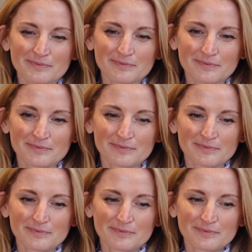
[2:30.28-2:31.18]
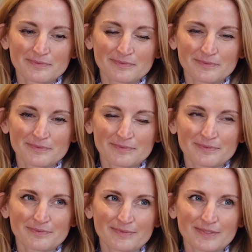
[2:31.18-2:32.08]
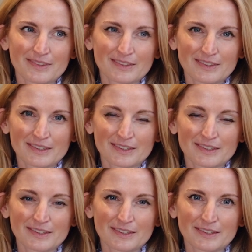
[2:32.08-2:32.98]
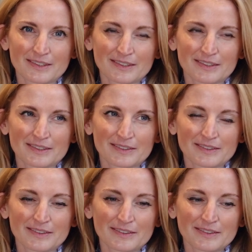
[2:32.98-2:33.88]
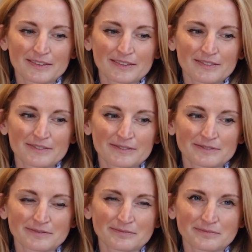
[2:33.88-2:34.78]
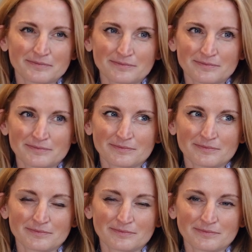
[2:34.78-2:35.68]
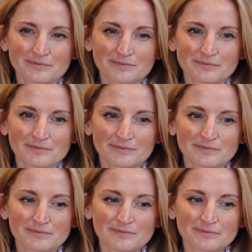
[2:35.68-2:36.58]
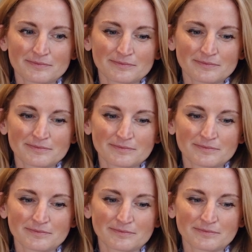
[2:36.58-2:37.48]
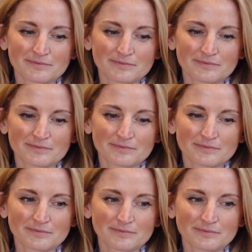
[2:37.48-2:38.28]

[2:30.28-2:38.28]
[no speech]